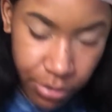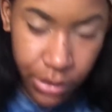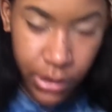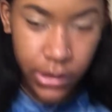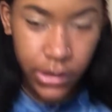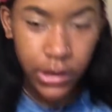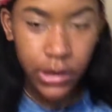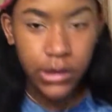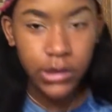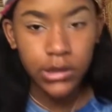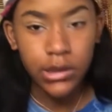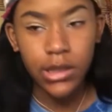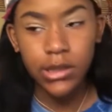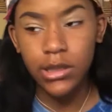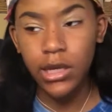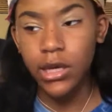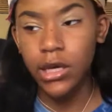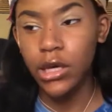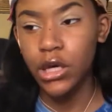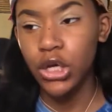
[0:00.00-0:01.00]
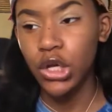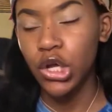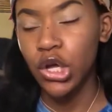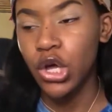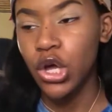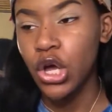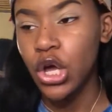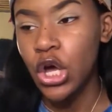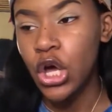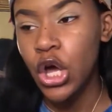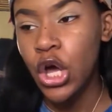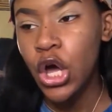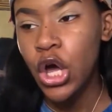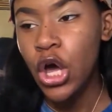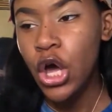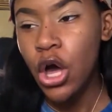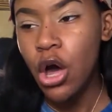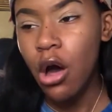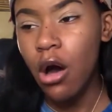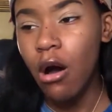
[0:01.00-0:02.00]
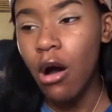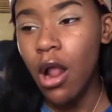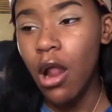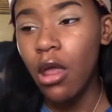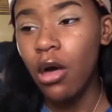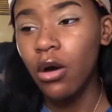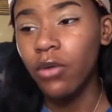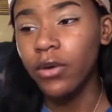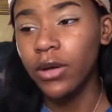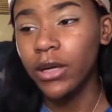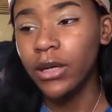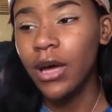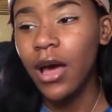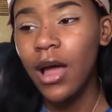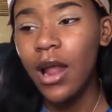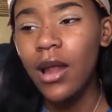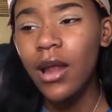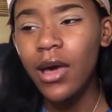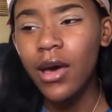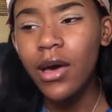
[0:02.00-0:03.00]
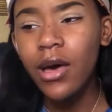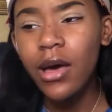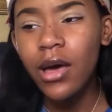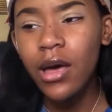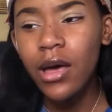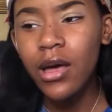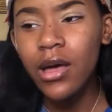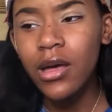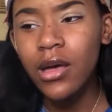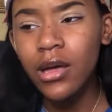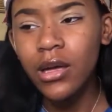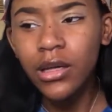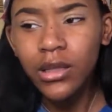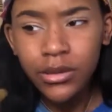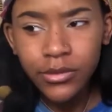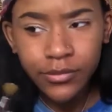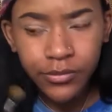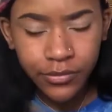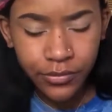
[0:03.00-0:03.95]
put this as like an all over color.